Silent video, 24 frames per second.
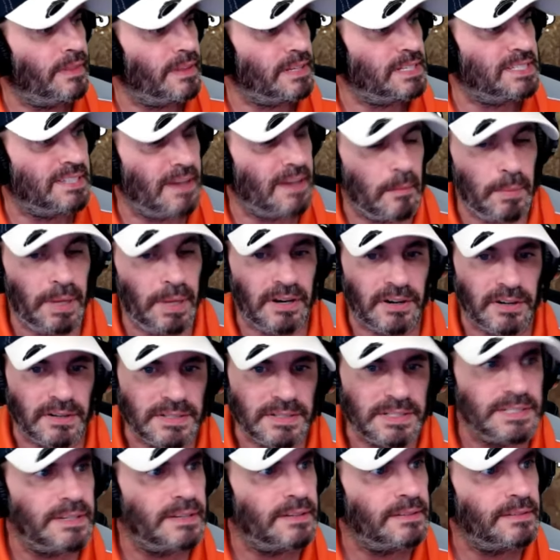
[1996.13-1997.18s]
the
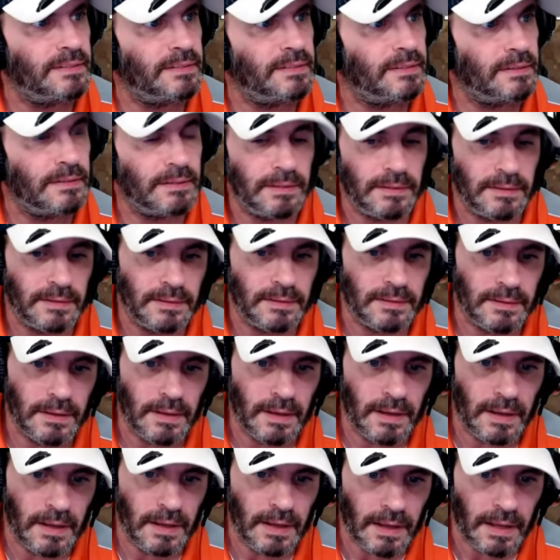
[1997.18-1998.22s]
summoners.
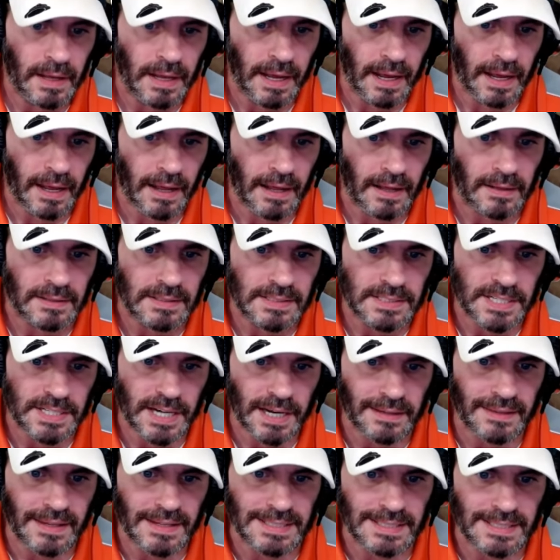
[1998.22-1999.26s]
Yeah,
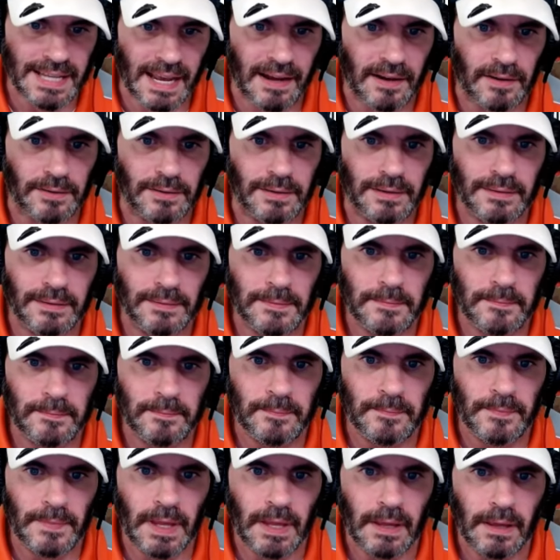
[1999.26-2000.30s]
check this out.
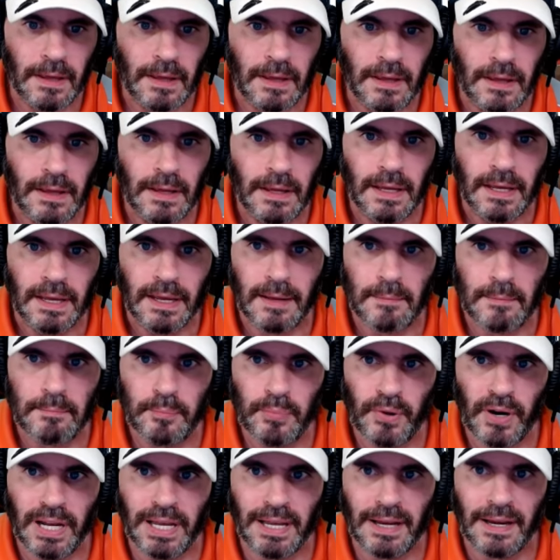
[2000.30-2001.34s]
Yep,
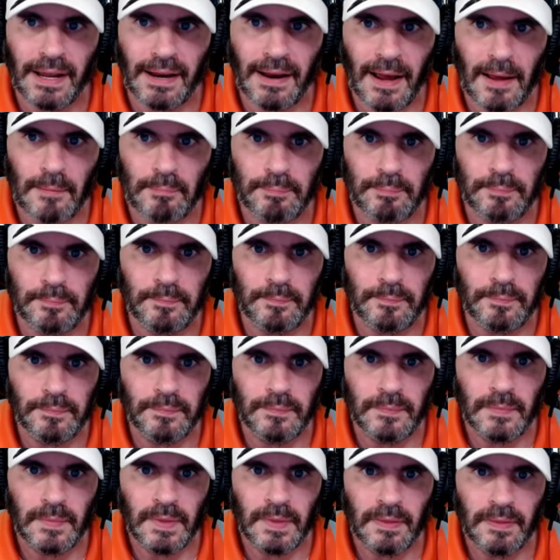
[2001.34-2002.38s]
bringing it up.
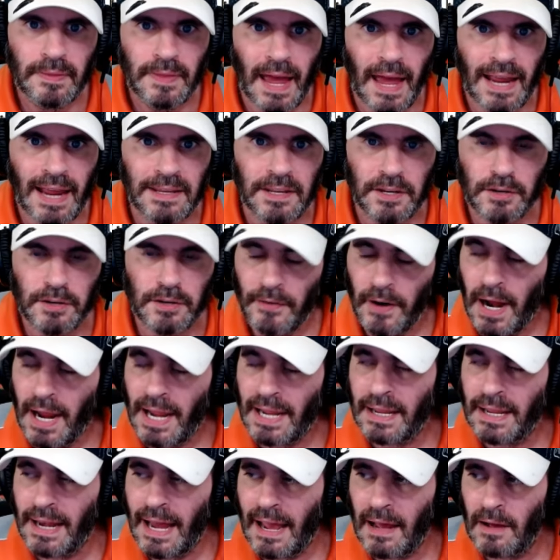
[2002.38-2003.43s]
Thank you for
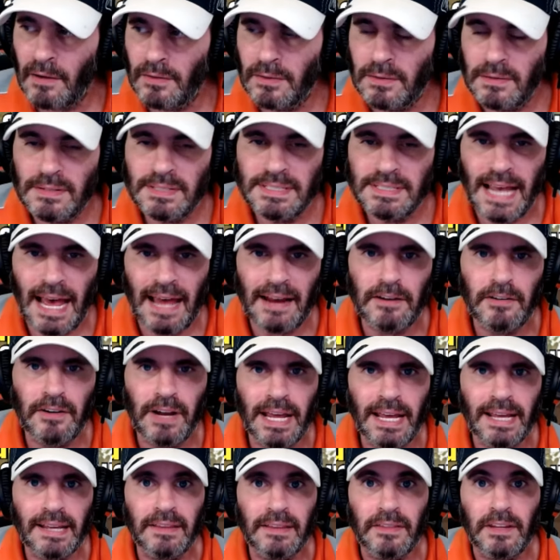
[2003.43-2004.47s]
hanging out.
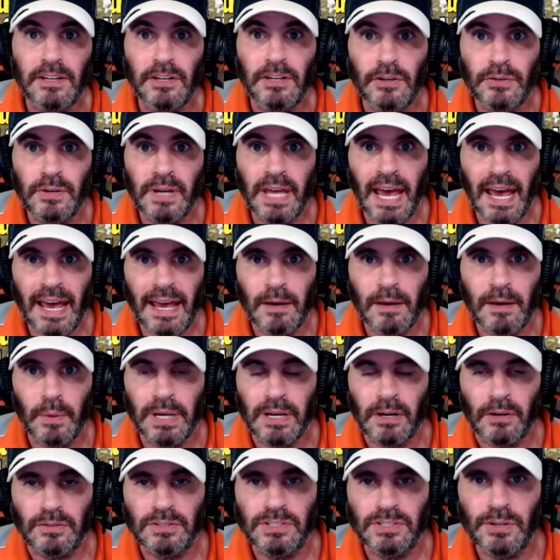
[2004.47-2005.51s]
Saturday in the UK, we
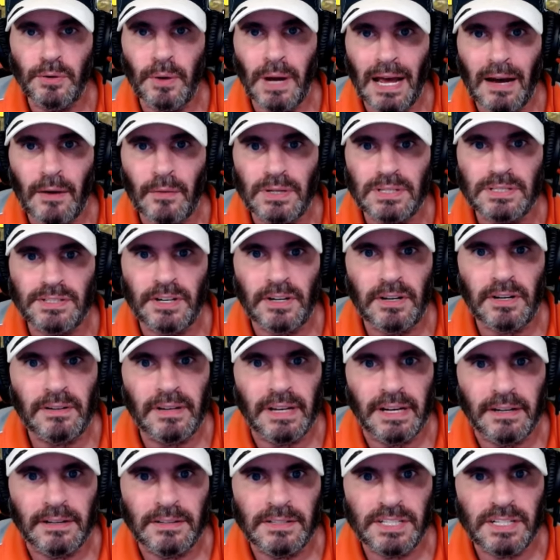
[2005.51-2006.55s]
go 2 hours
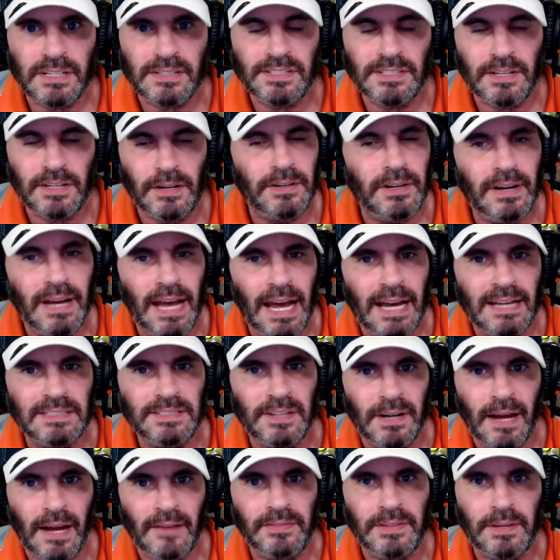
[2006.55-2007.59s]
earlier just so you guys
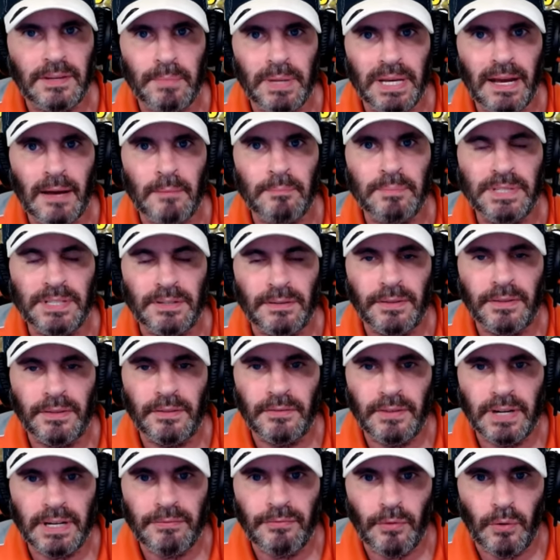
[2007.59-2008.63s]
don't have to be up till
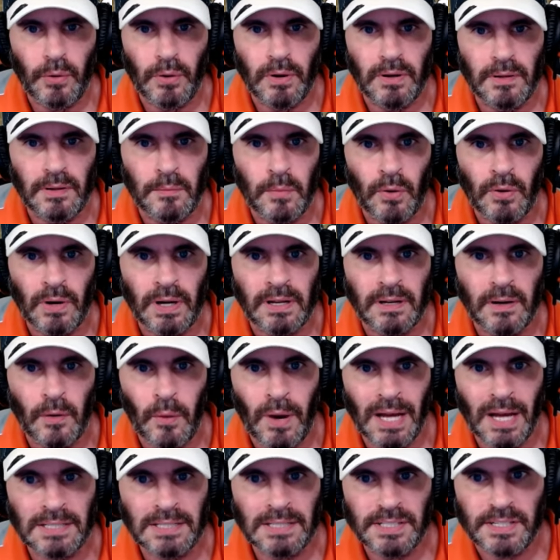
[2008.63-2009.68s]
3-4 in the morning to
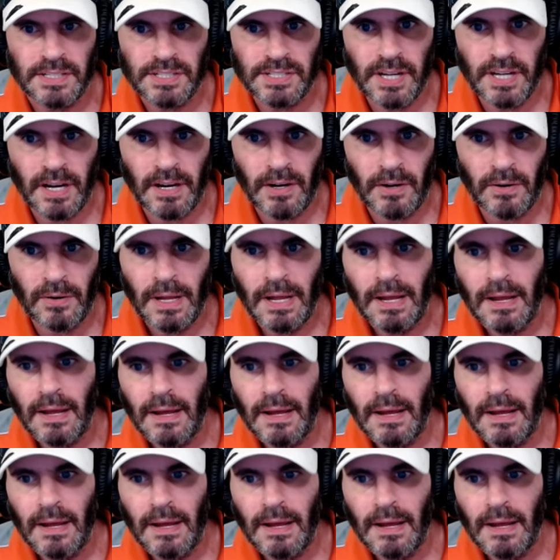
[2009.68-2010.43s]
watch the show.